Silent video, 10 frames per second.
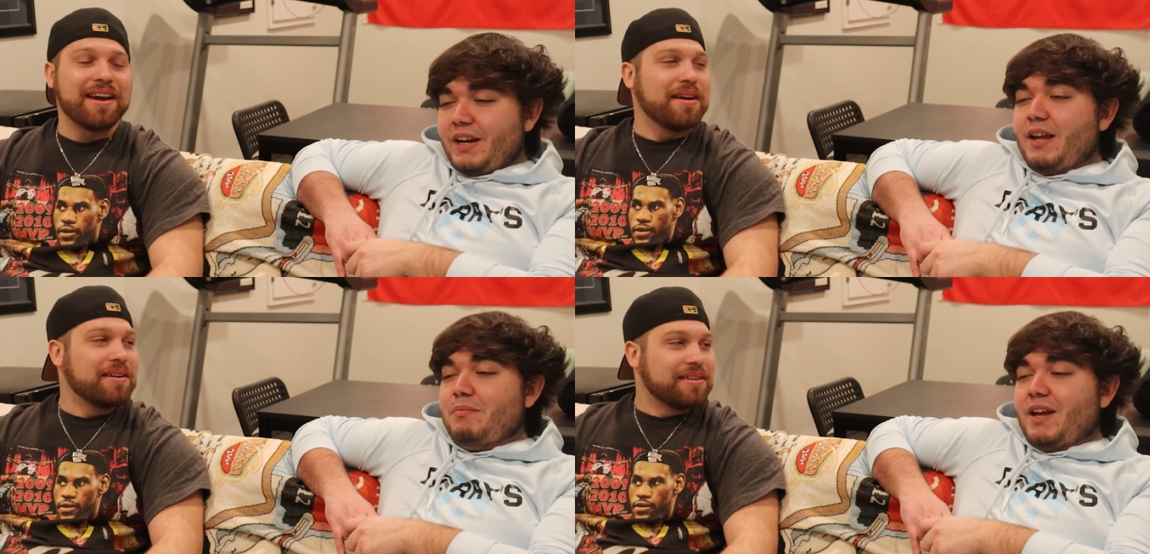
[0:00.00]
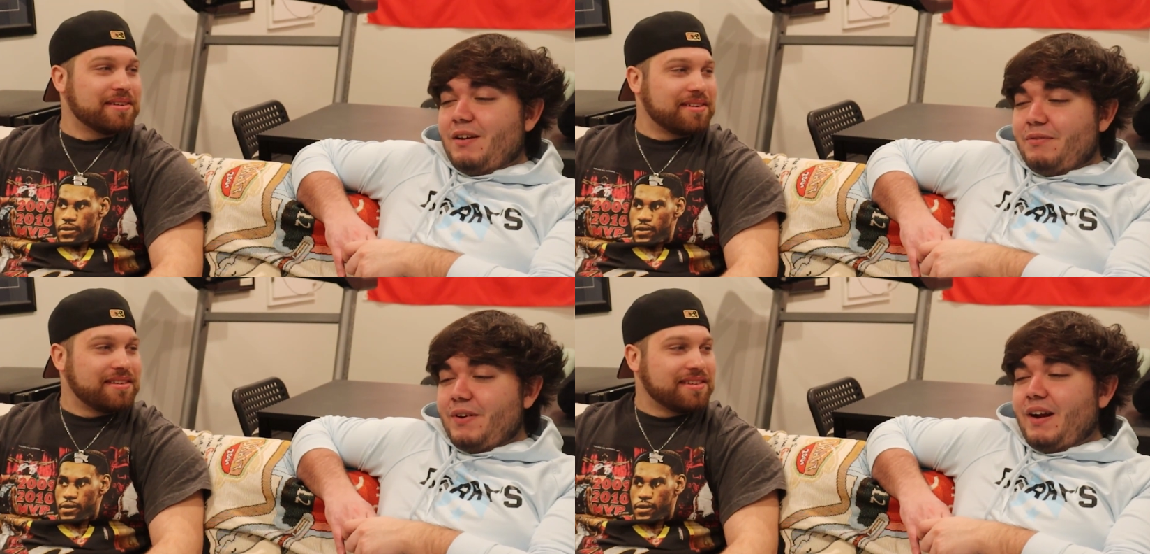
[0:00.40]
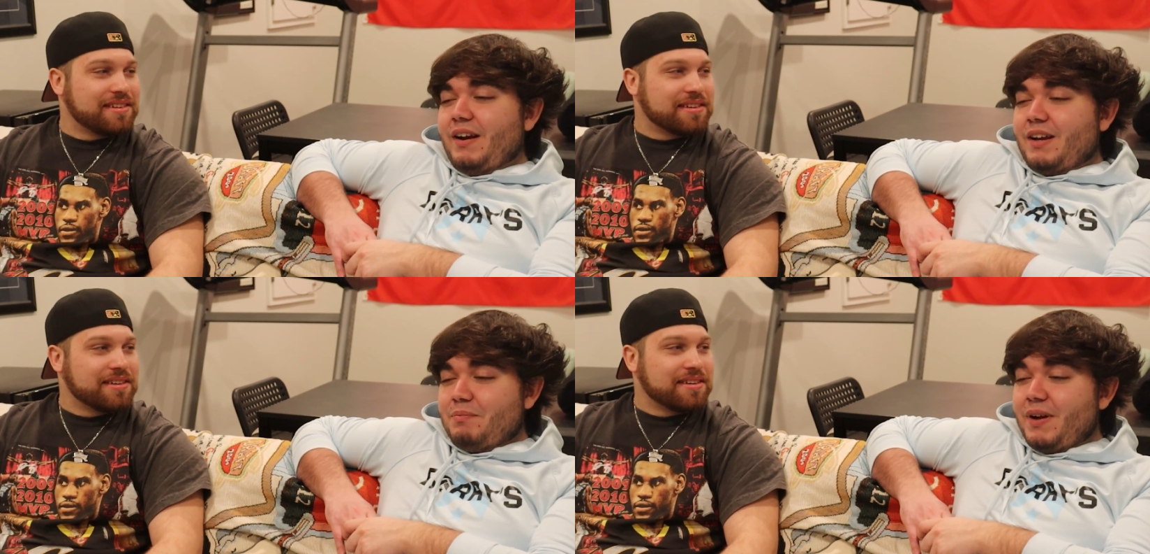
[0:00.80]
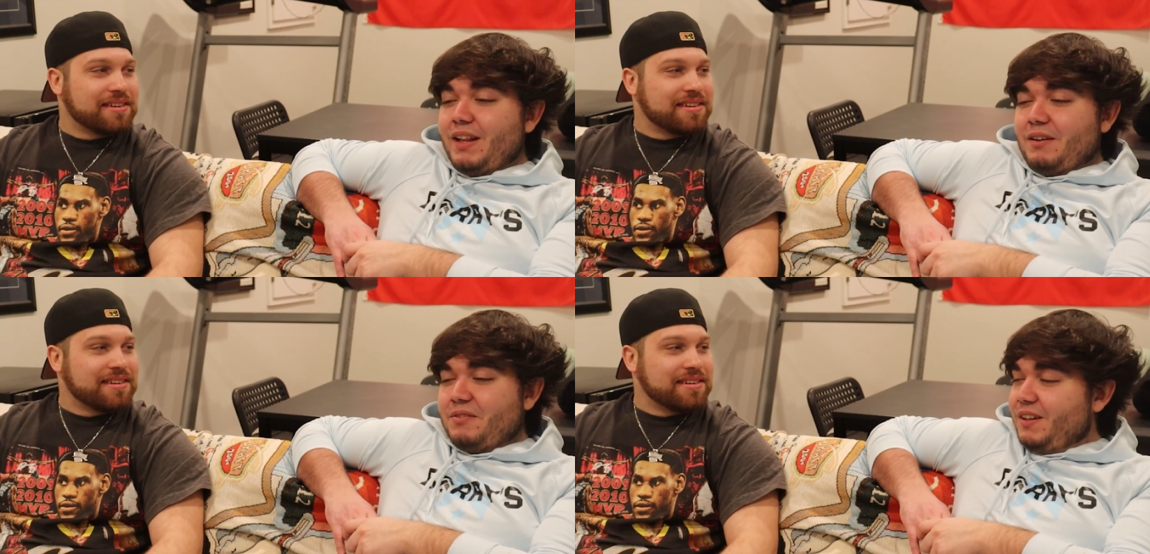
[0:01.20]
Speaker 1: but
Speaker 2: he made a very
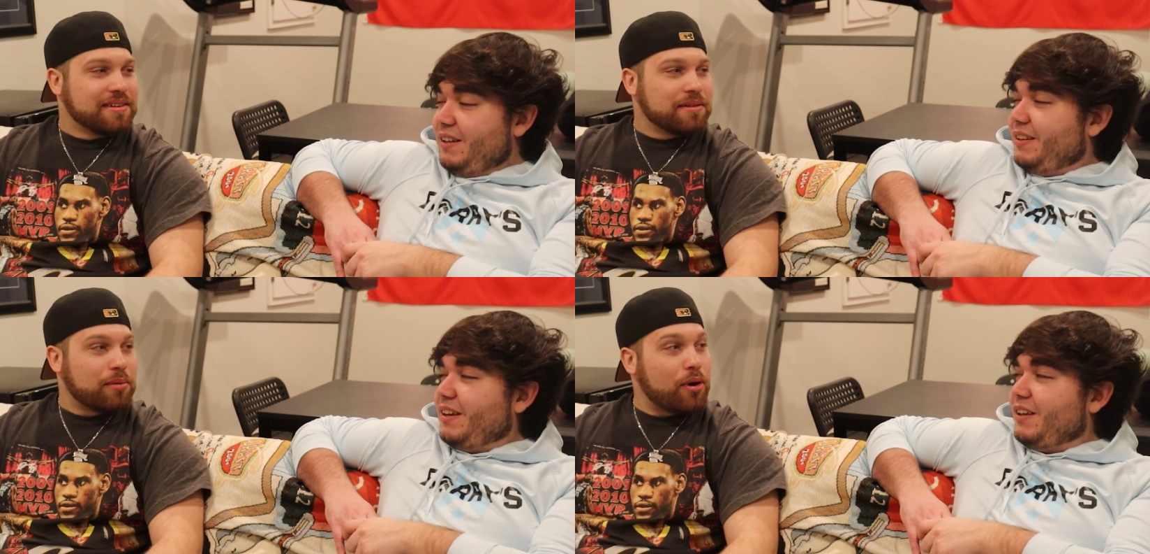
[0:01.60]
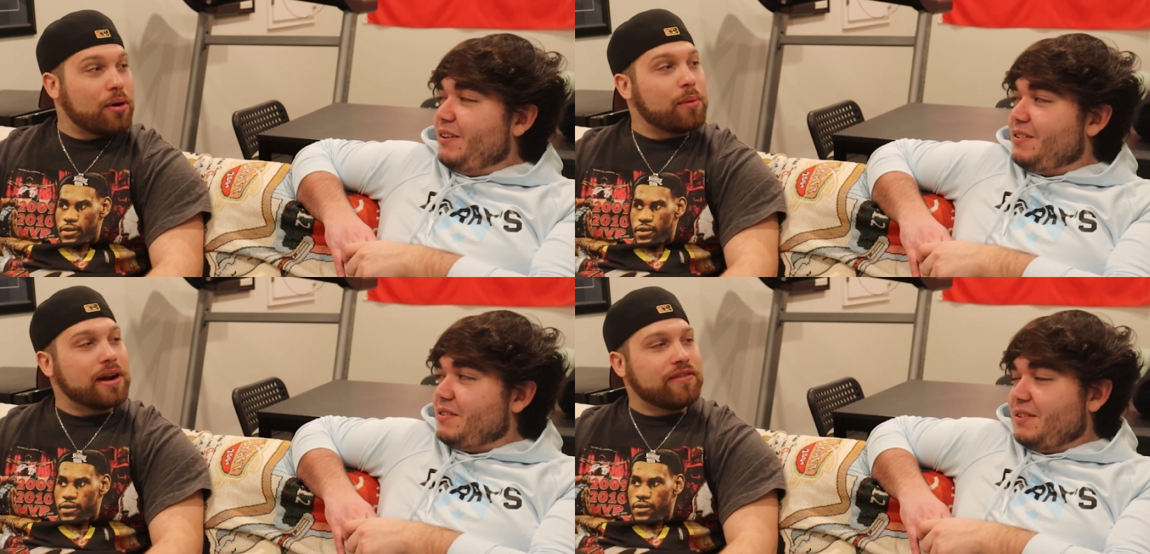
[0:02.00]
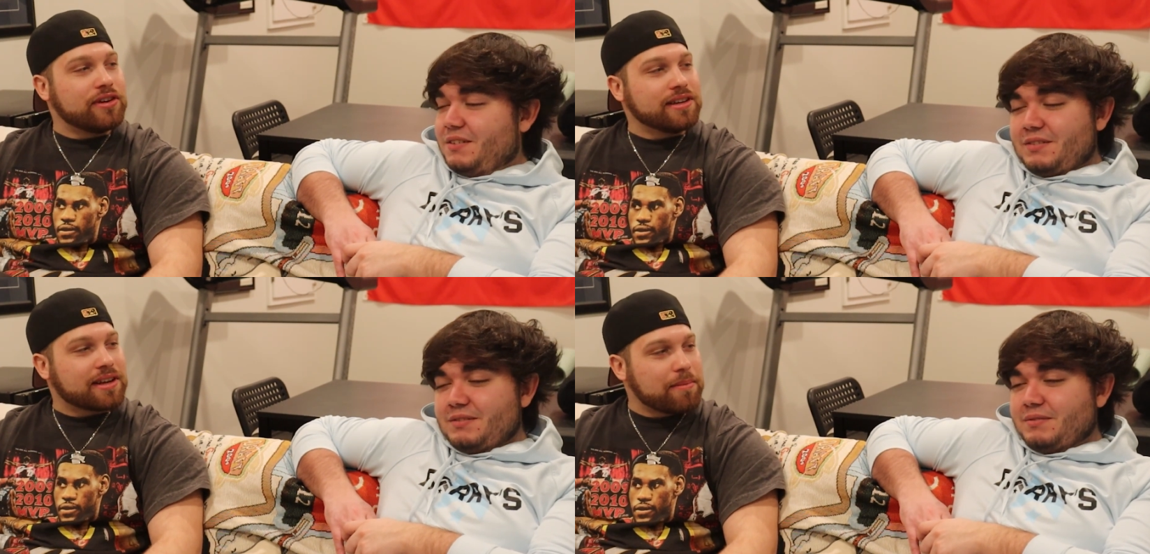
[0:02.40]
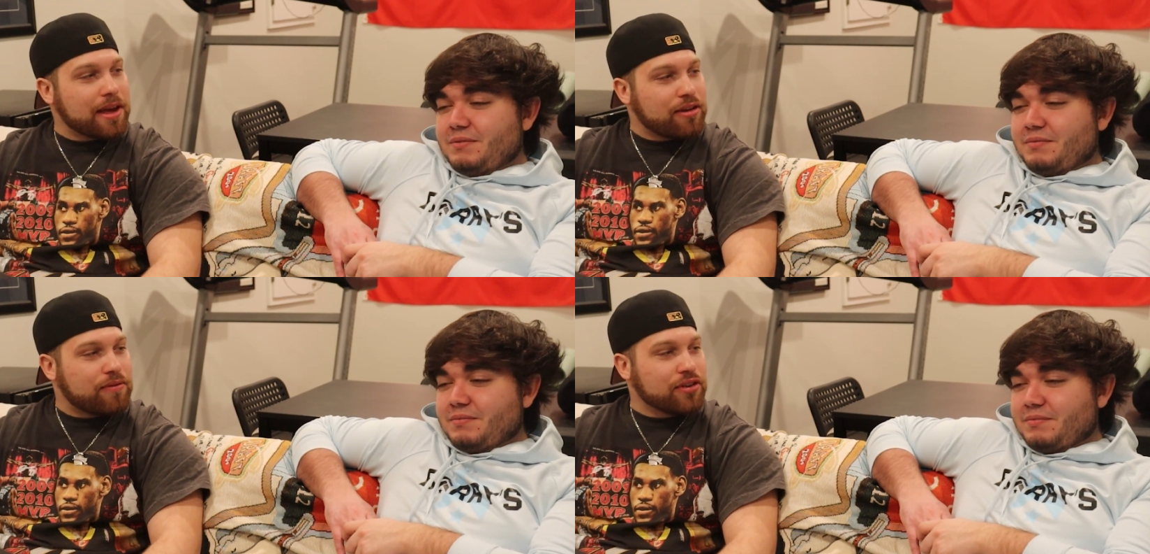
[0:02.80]
compelling villain.
Speaker 1: Like, well, when a villain can
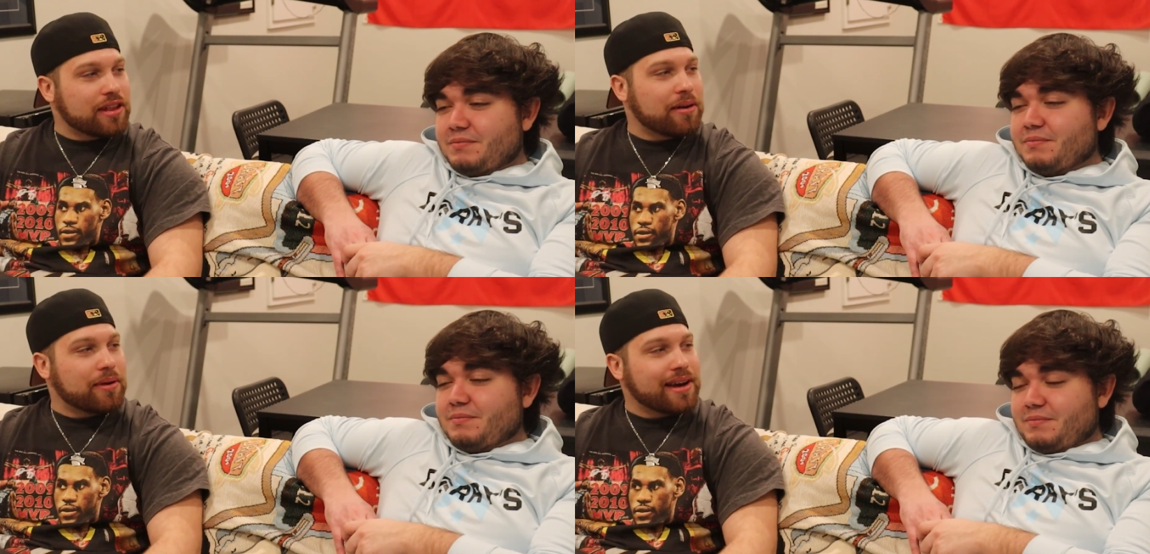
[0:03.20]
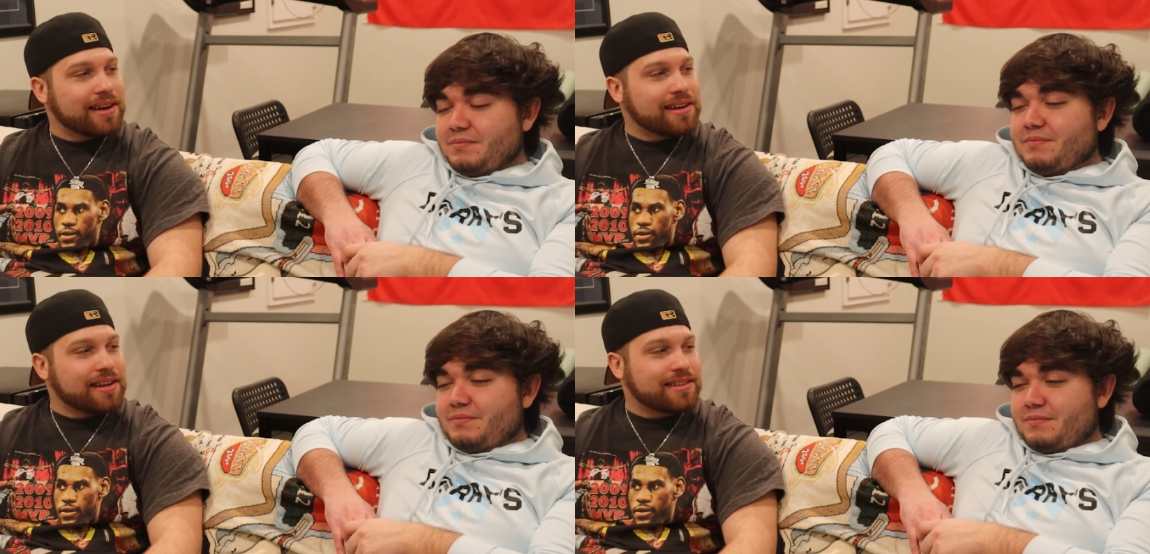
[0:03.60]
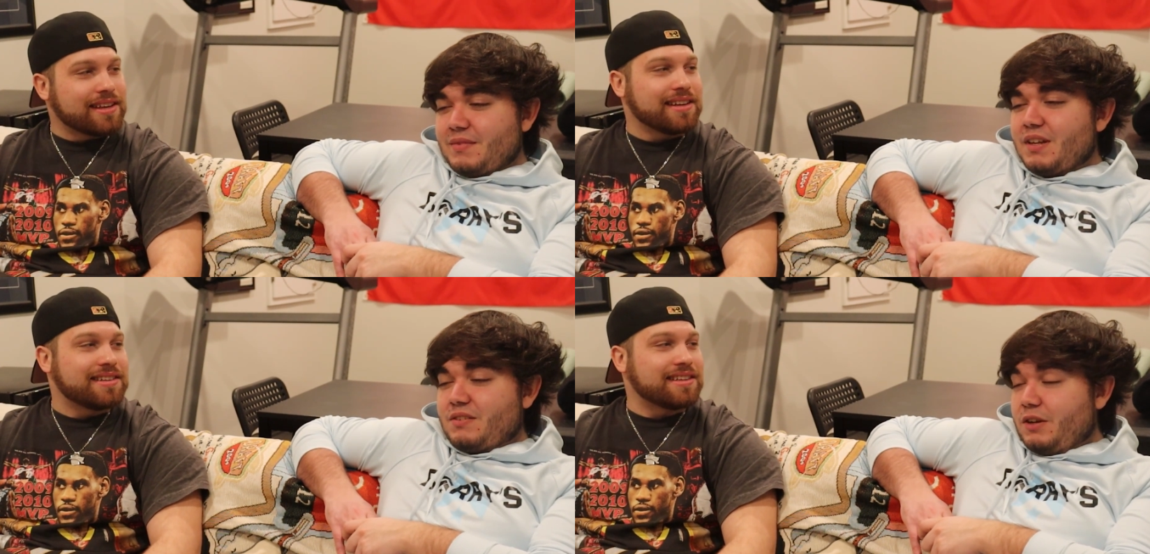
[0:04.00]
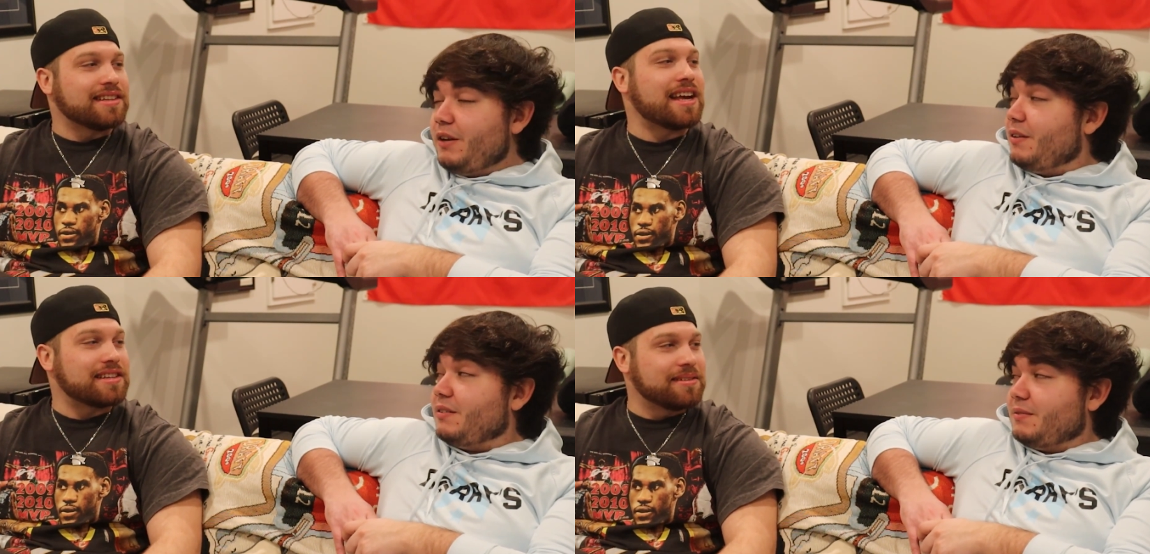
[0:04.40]
make you feel that way, it, it's, it's
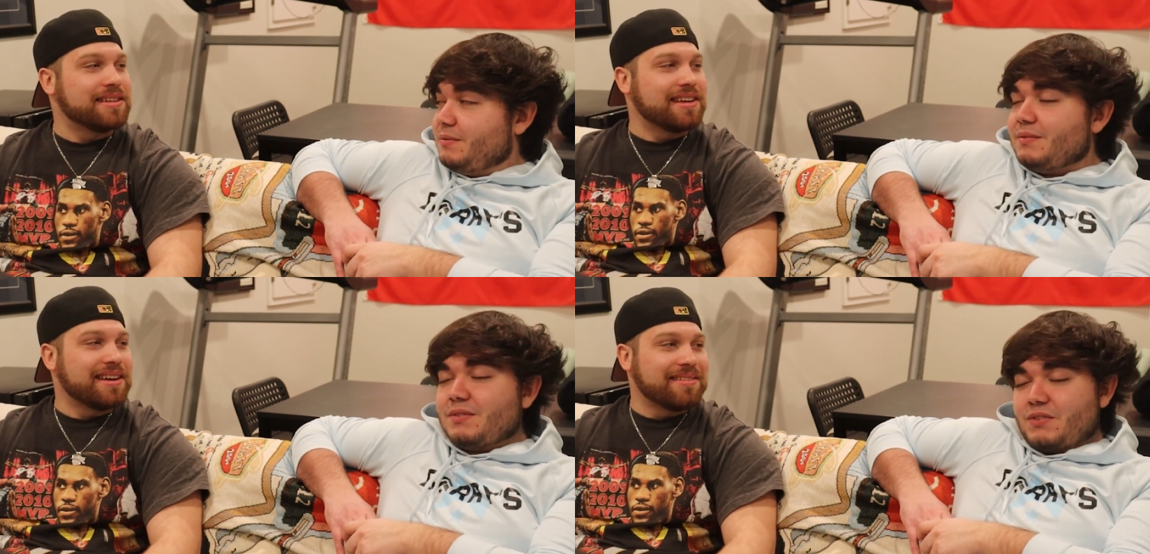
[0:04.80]
just a testament to